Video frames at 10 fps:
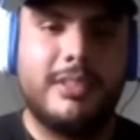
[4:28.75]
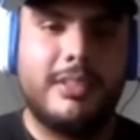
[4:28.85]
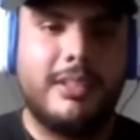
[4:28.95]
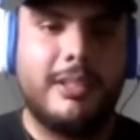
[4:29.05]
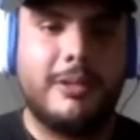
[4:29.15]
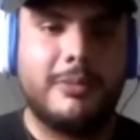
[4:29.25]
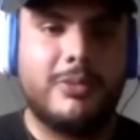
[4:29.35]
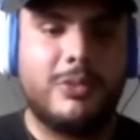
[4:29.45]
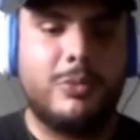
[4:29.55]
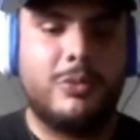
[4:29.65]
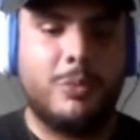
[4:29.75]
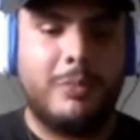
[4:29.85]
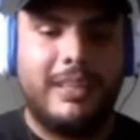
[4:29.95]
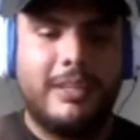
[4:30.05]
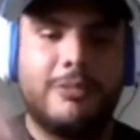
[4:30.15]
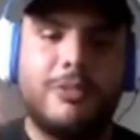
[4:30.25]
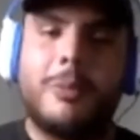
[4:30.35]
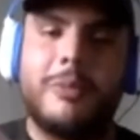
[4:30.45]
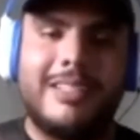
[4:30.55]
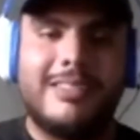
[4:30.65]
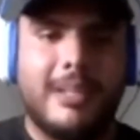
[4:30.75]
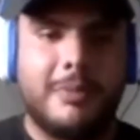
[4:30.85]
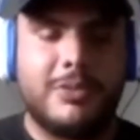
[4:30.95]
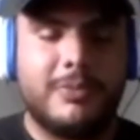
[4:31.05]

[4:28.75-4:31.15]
to be there from the inception.